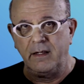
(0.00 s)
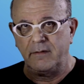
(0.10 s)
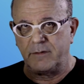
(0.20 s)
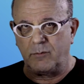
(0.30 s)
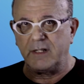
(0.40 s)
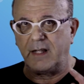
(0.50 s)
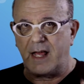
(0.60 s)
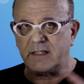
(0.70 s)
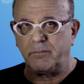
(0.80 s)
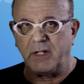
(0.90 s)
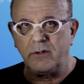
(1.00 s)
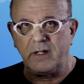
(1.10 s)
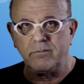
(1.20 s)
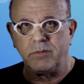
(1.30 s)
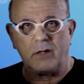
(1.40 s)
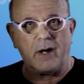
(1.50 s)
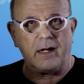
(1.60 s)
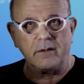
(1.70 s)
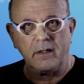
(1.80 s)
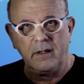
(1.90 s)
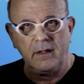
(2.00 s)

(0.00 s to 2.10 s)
for one last bloated blowout.